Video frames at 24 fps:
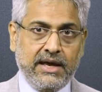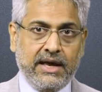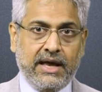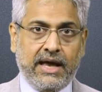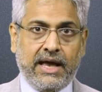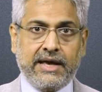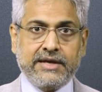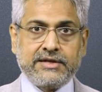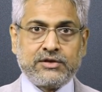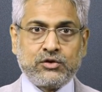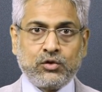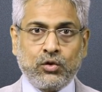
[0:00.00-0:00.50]

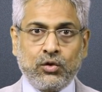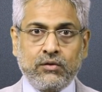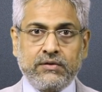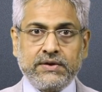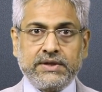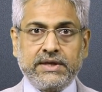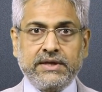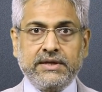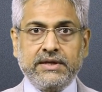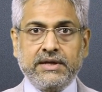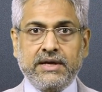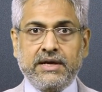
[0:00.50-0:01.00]
has over
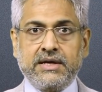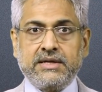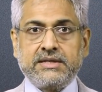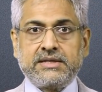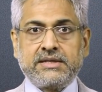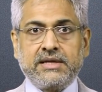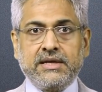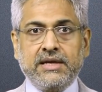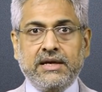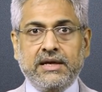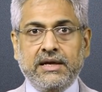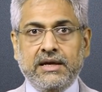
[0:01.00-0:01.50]
the
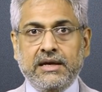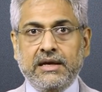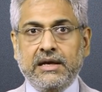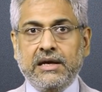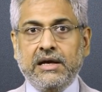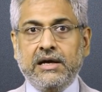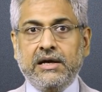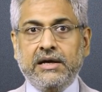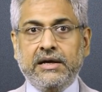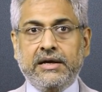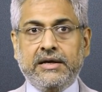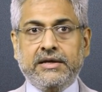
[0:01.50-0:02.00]
years
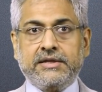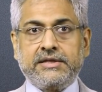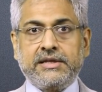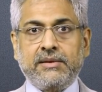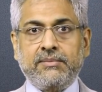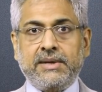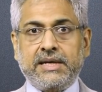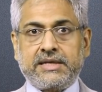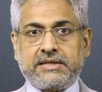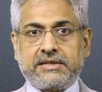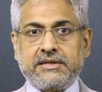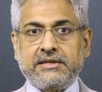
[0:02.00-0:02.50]
learned
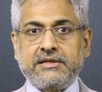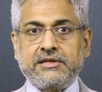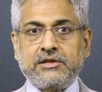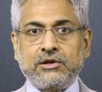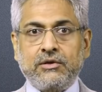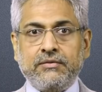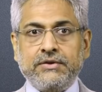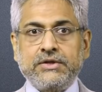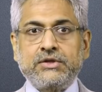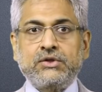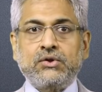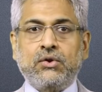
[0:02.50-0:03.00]
some lessons
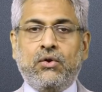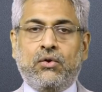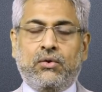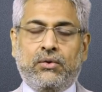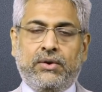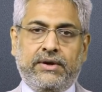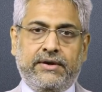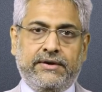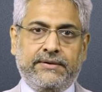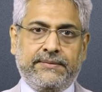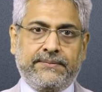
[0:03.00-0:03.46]
of its own.